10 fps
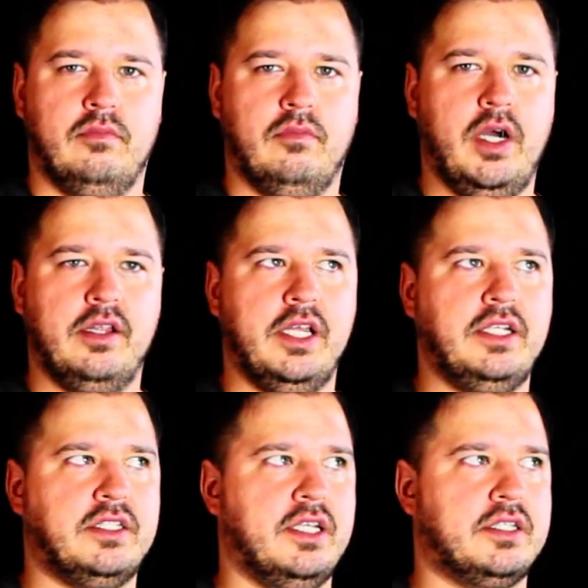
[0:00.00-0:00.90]
Why the
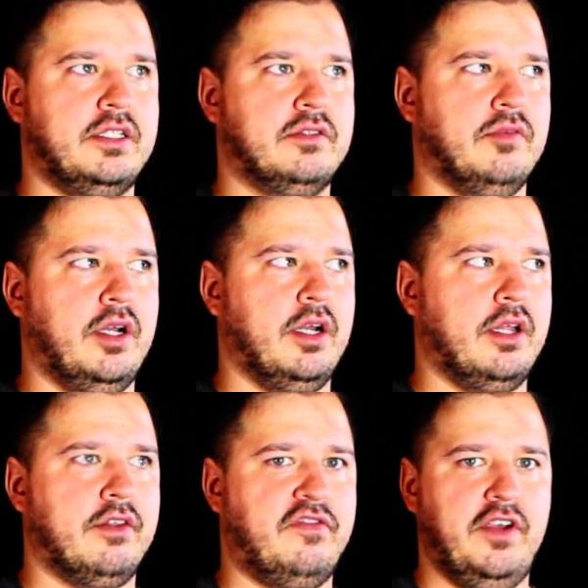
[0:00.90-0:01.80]
late 60s? Why
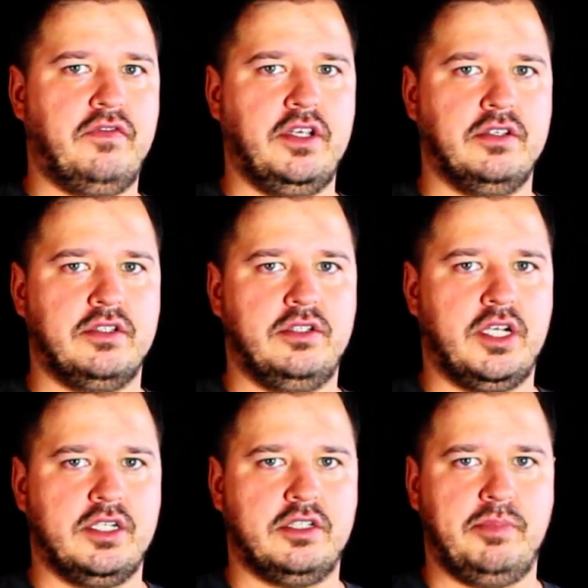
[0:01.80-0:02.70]
not the 50s? Did you
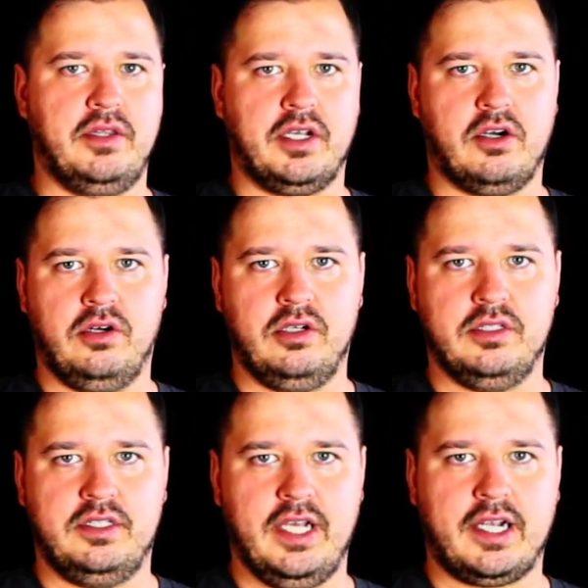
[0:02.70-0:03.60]
guys just spend like a
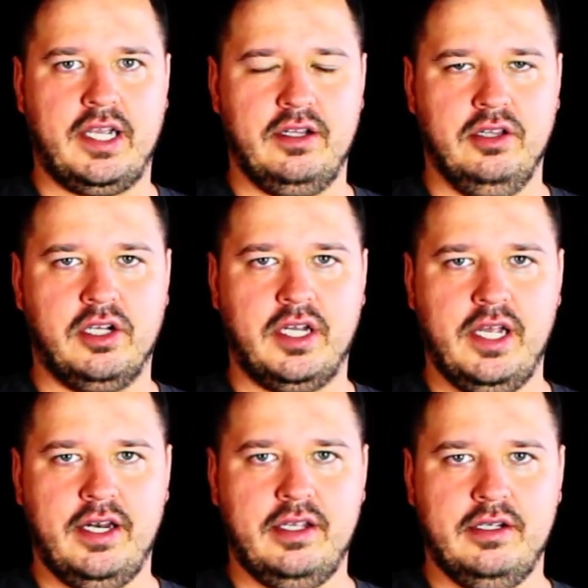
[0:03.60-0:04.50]
whole decade looking
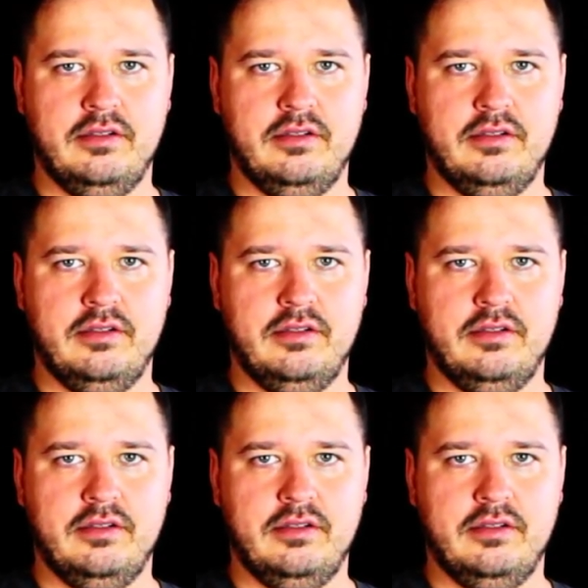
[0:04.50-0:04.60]
at it?